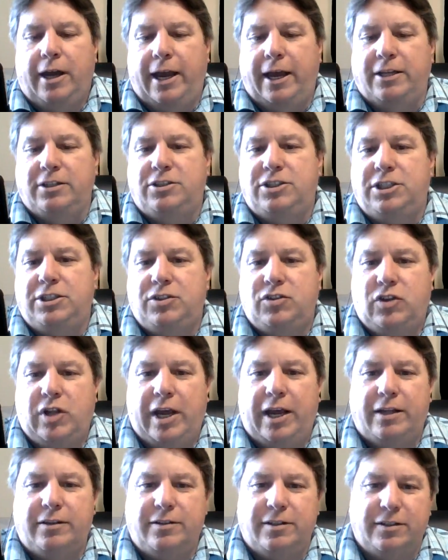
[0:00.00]
And she
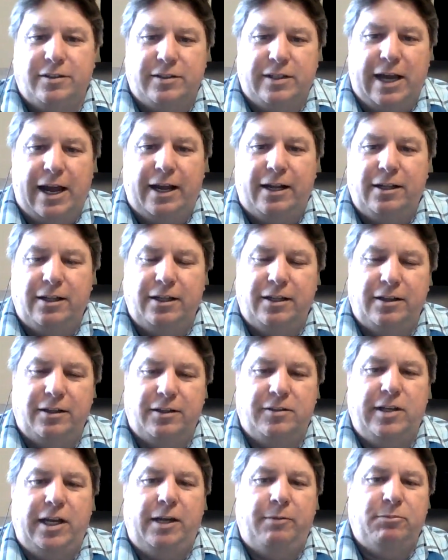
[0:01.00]
stands exactly in
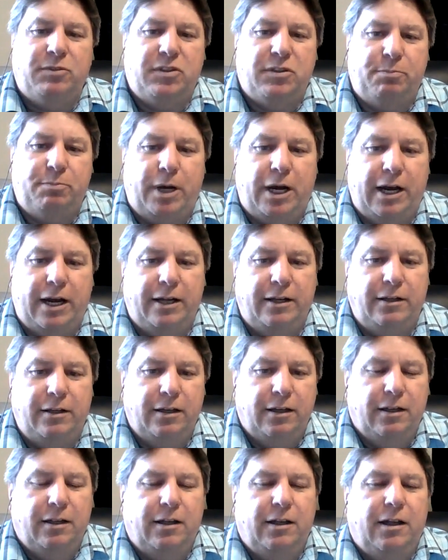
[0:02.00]
the same spot
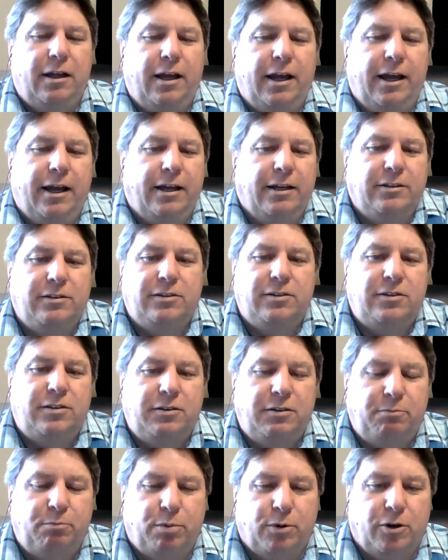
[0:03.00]

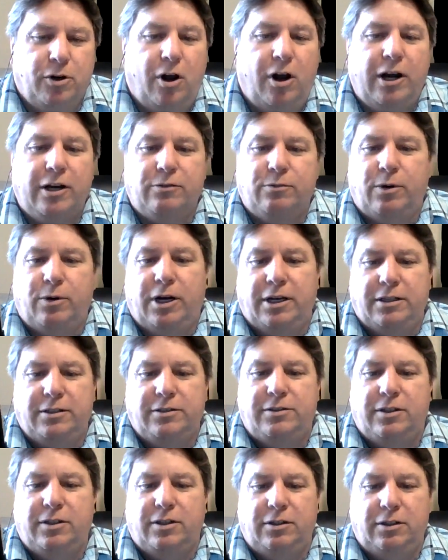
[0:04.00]
as Bernard
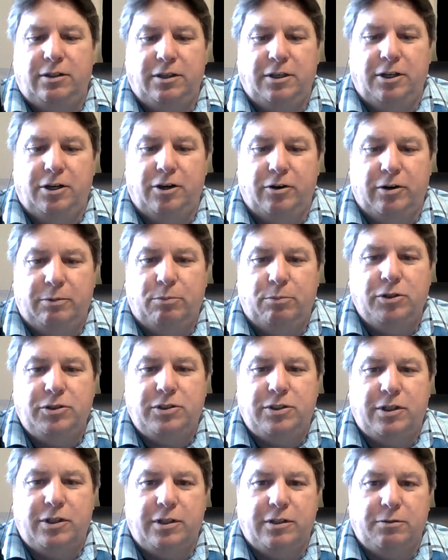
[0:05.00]
was, in
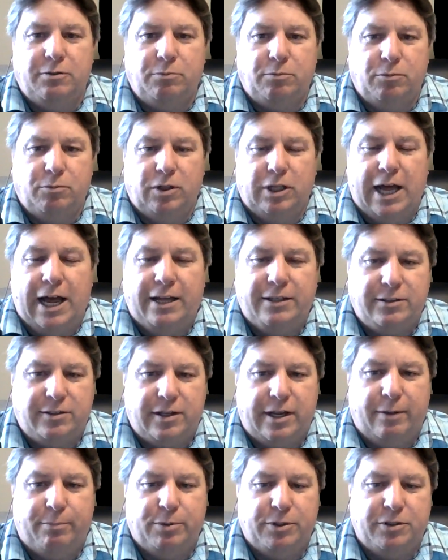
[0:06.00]
most of the
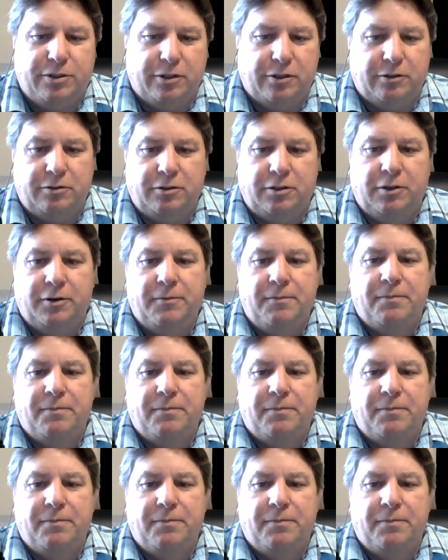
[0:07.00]
last episode.